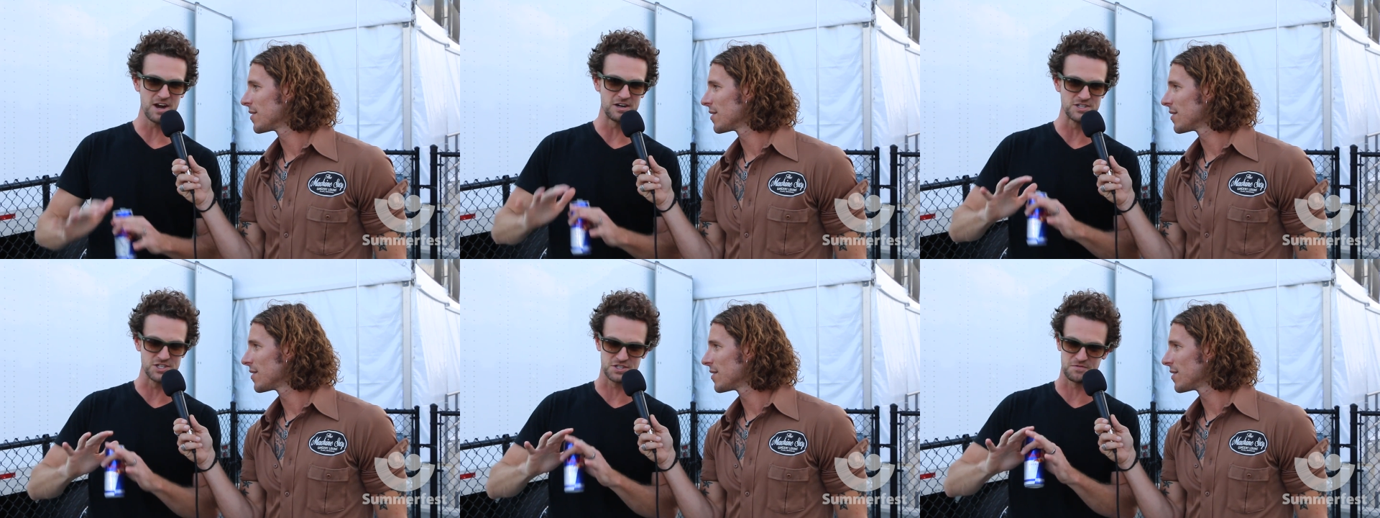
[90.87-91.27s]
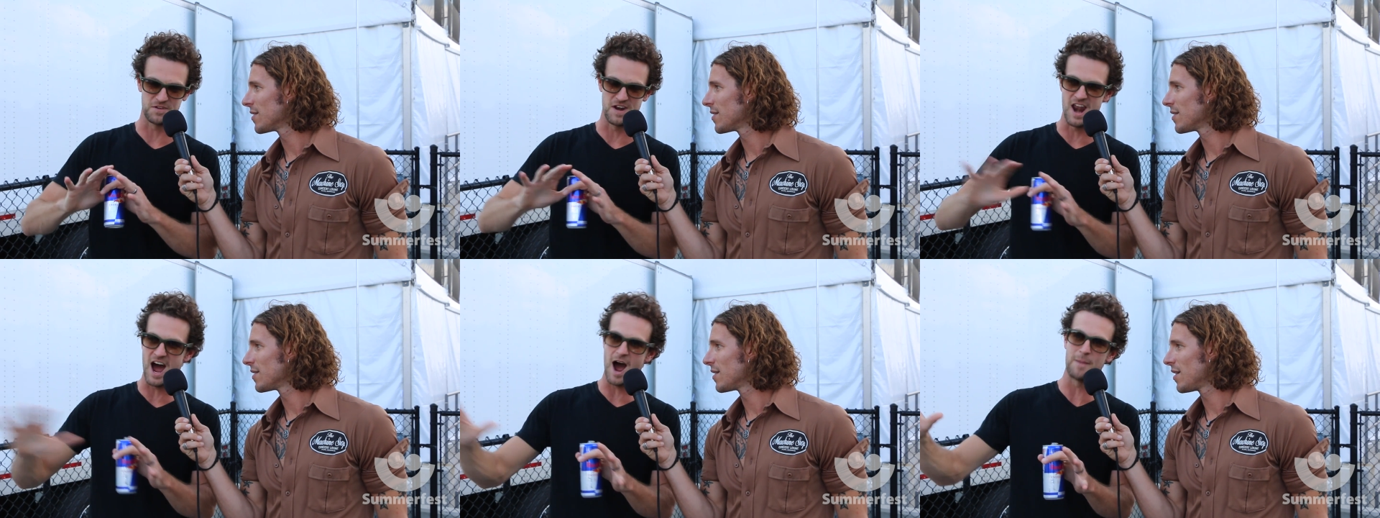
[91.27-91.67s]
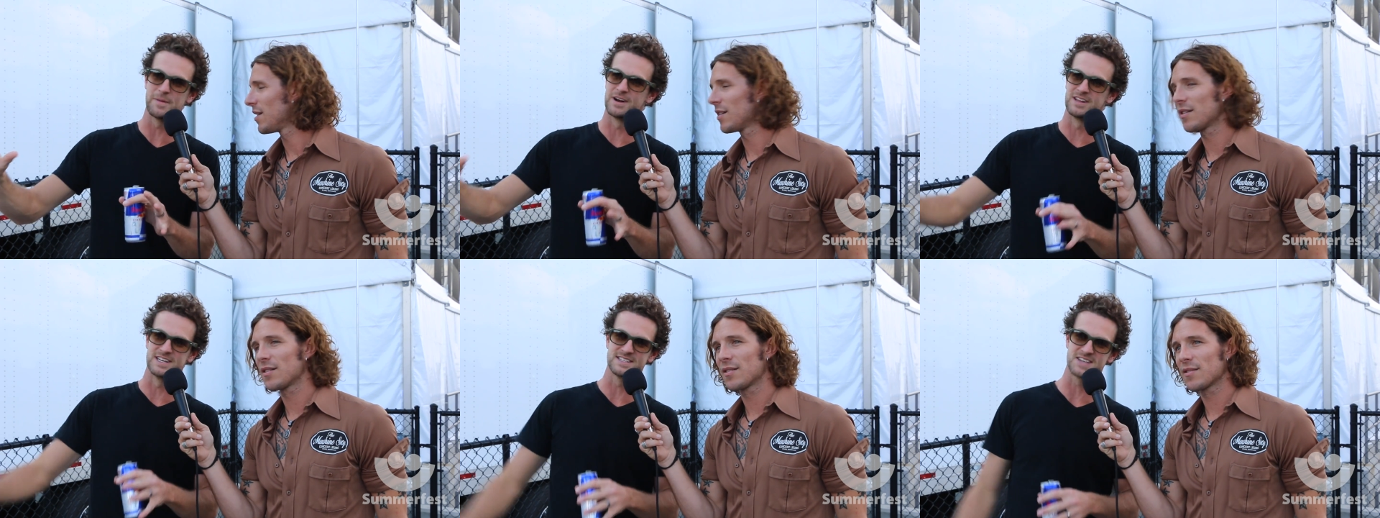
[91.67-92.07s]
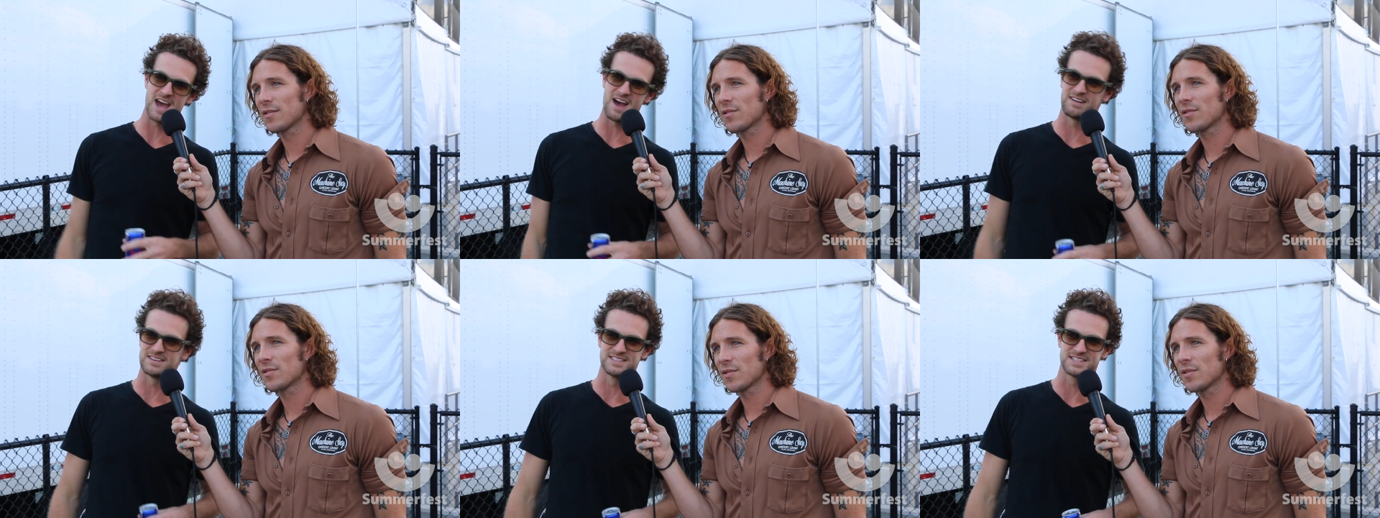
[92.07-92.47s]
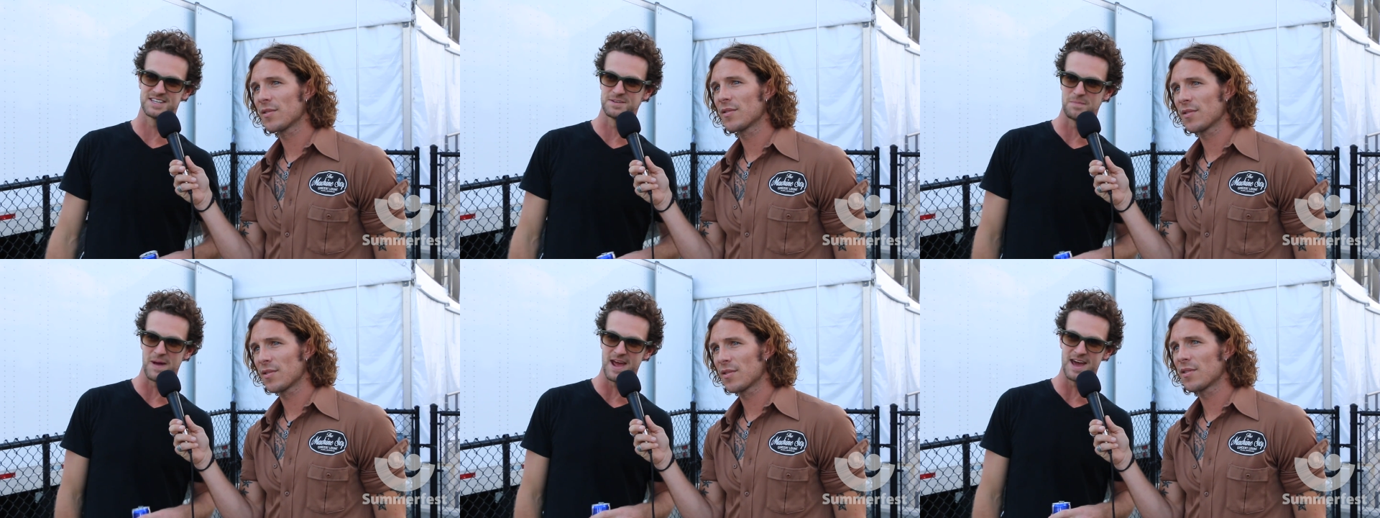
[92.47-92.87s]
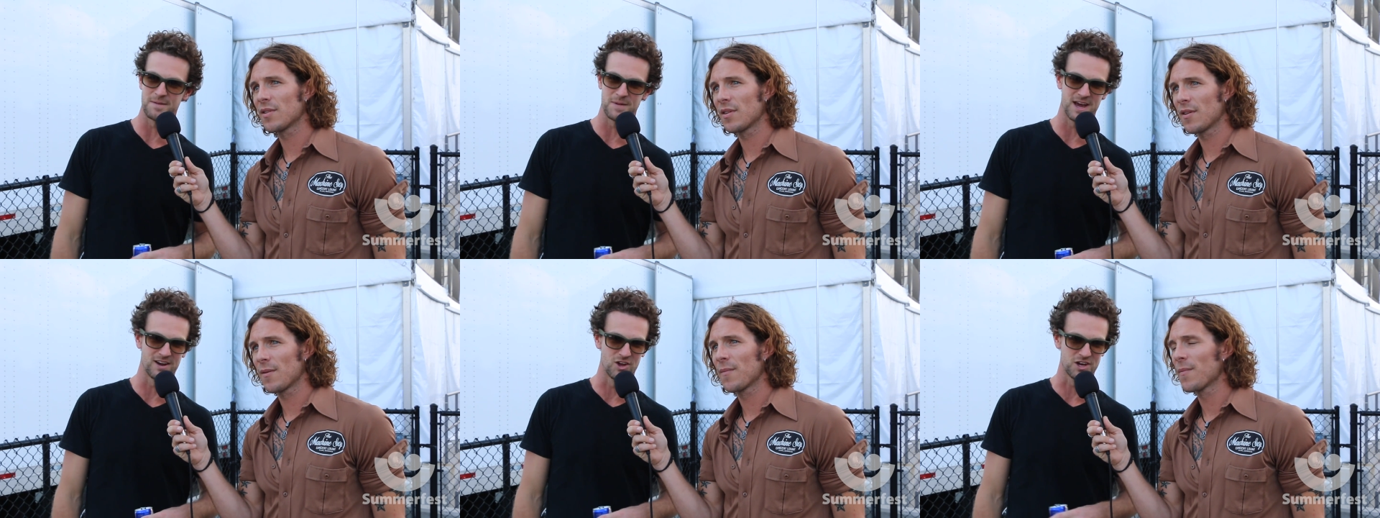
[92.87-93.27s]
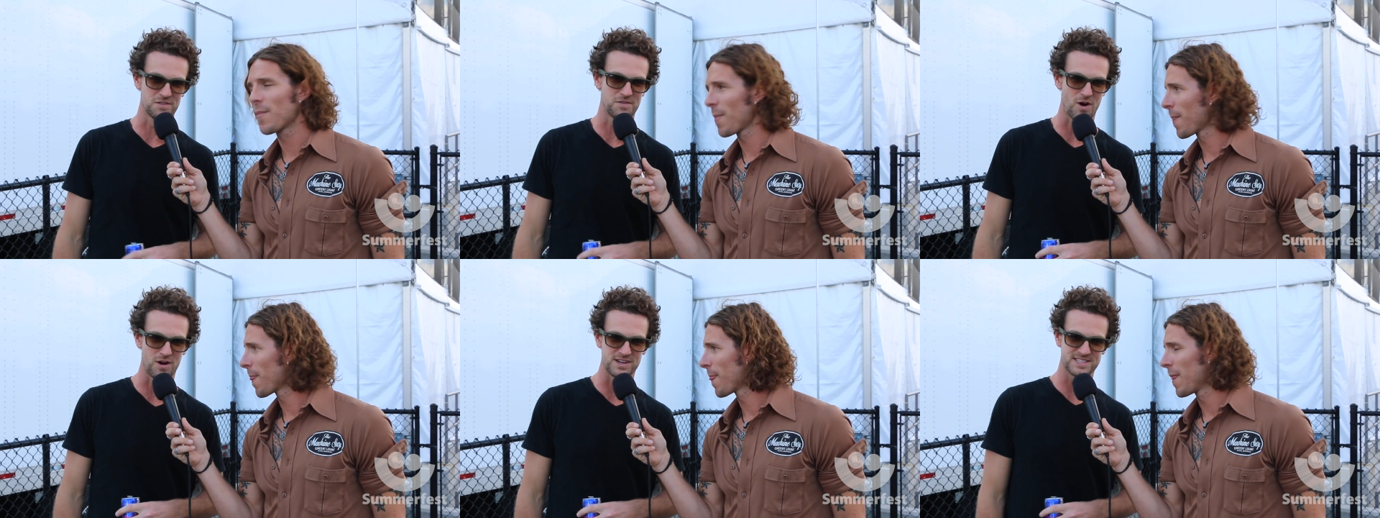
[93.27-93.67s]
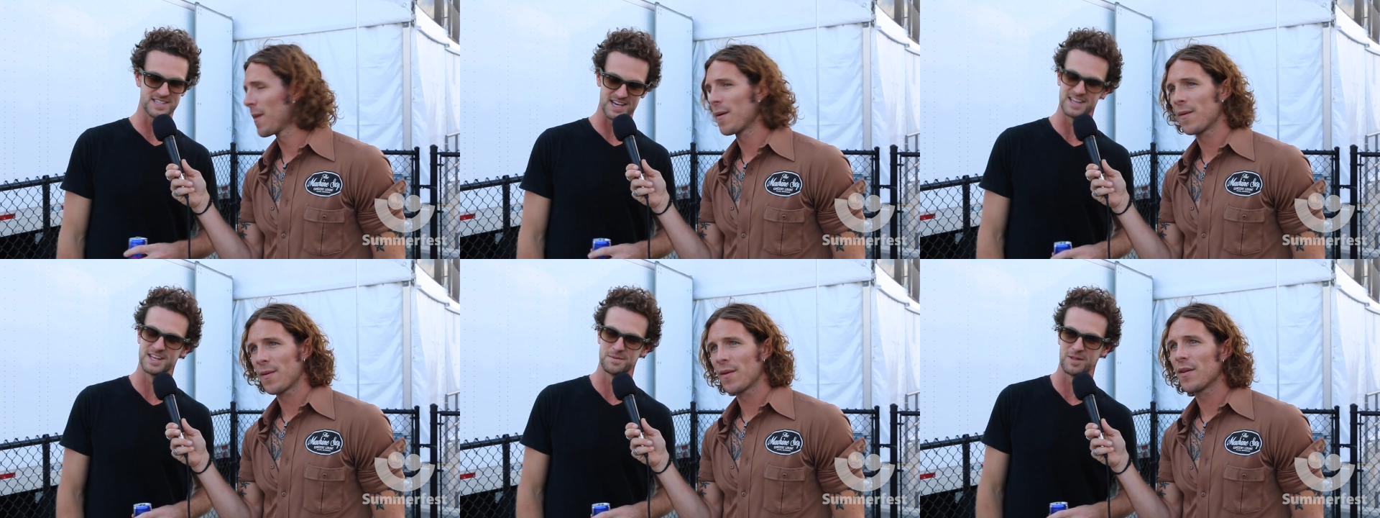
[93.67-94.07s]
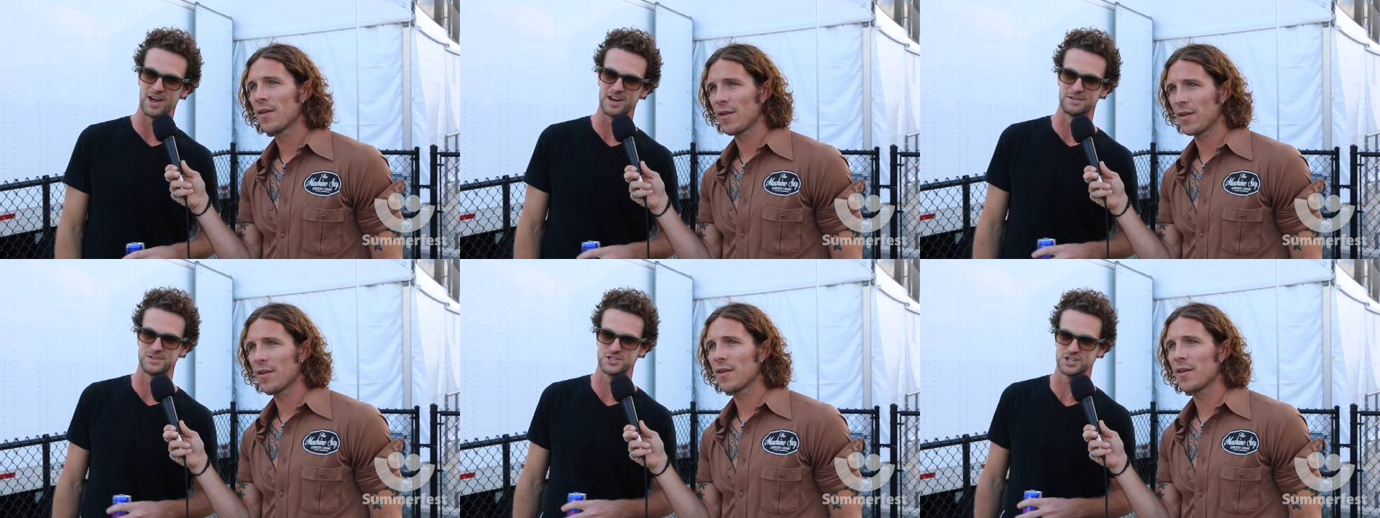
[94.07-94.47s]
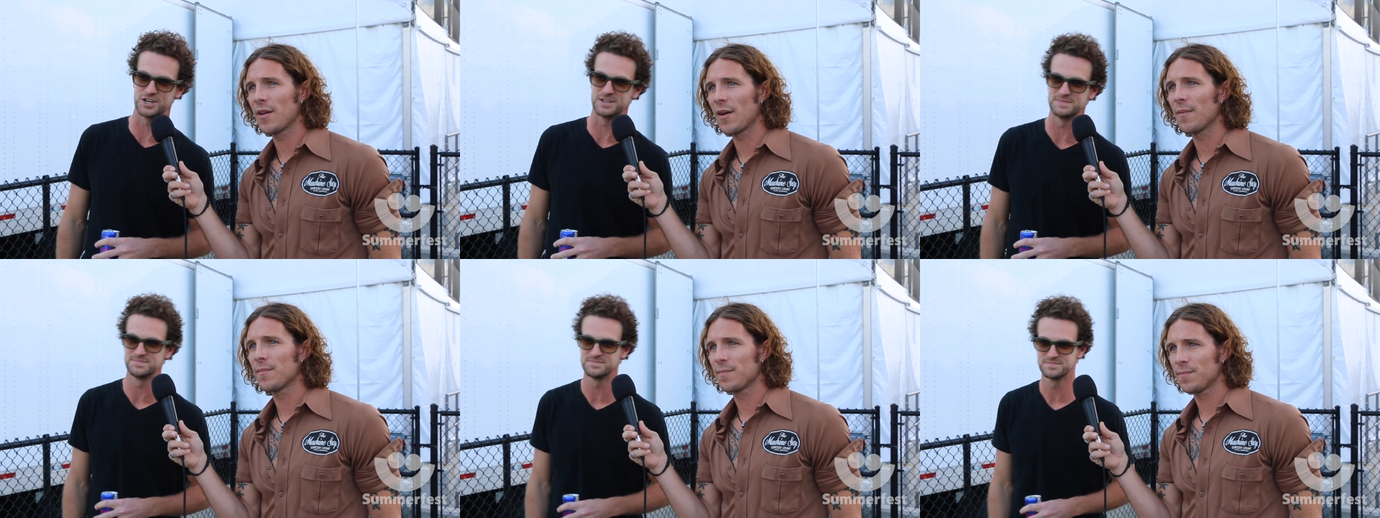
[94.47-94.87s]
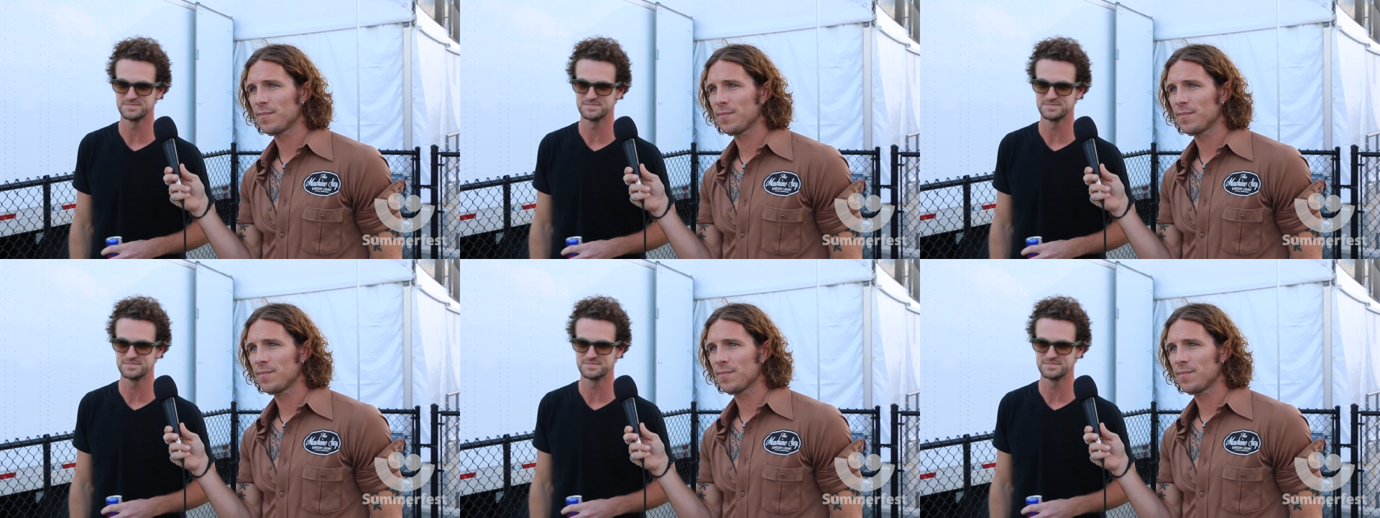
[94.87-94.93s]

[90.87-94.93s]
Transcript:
Speaker 1: they're just phenomenally talented band, man. Looking forward to seeing them later for sure.